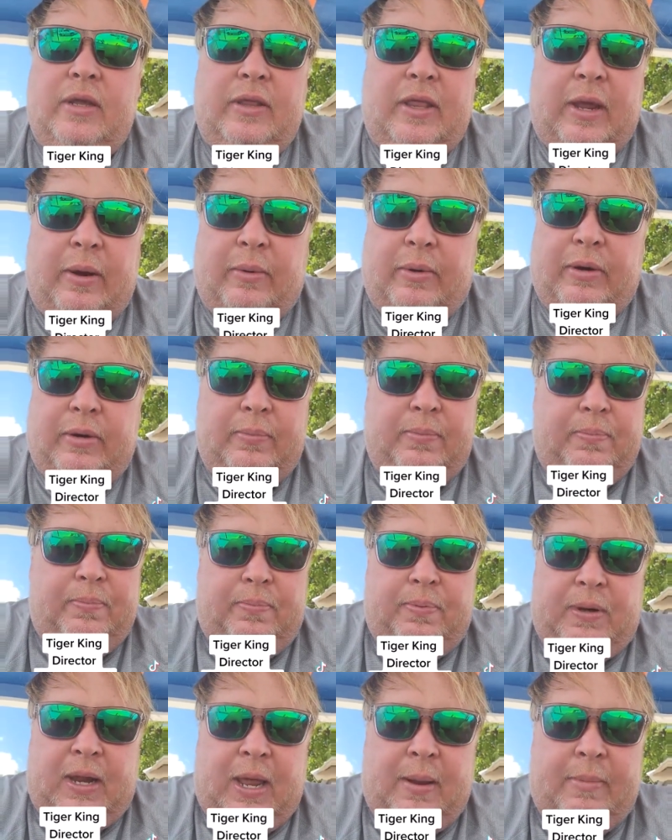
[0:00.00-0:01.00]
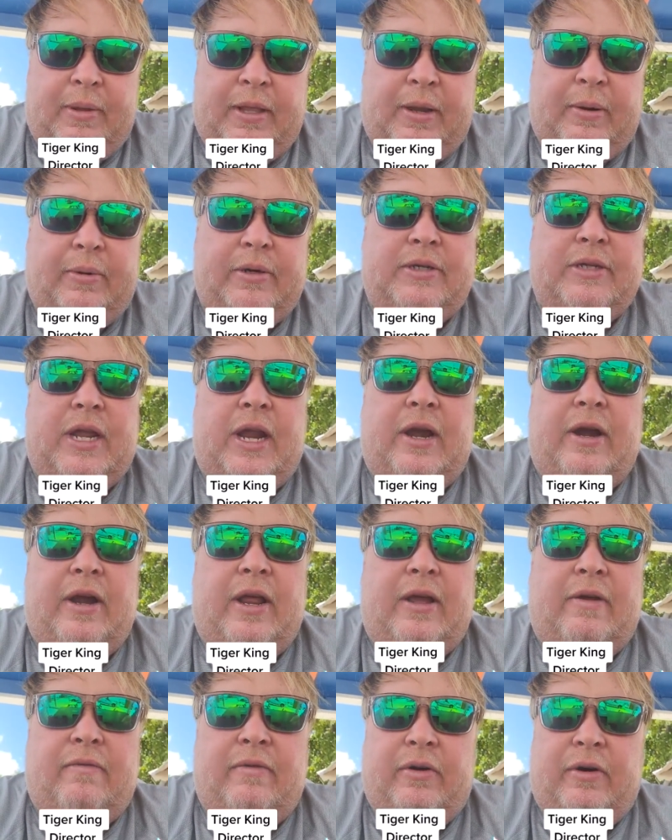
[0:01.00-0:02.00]
They were claiming they were scared
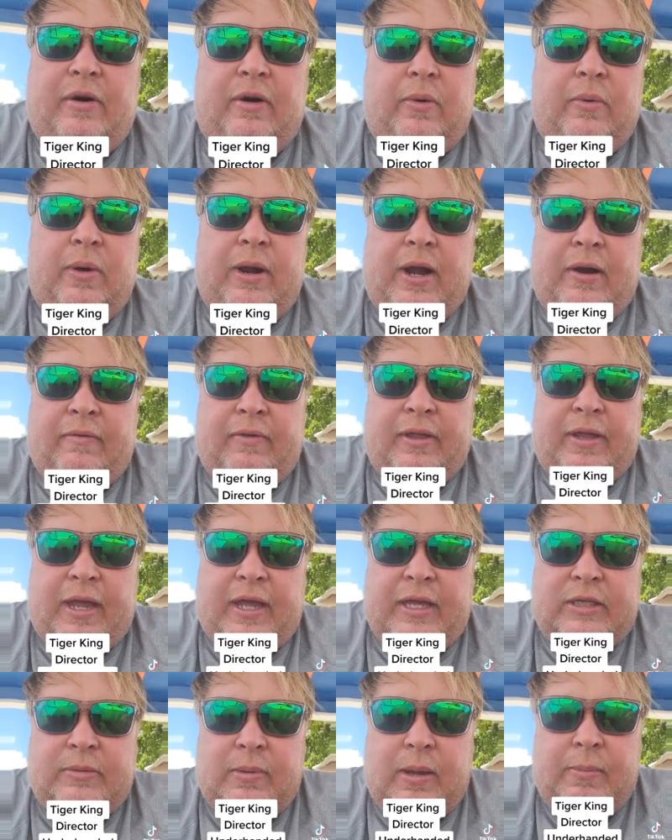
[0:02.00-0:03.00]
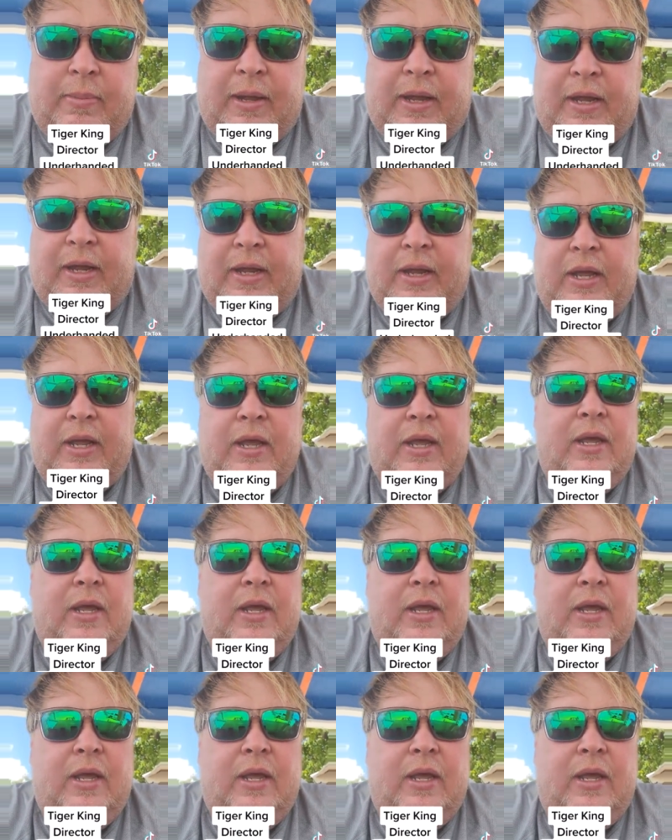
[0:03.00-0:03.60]
of her or whatever the case may be.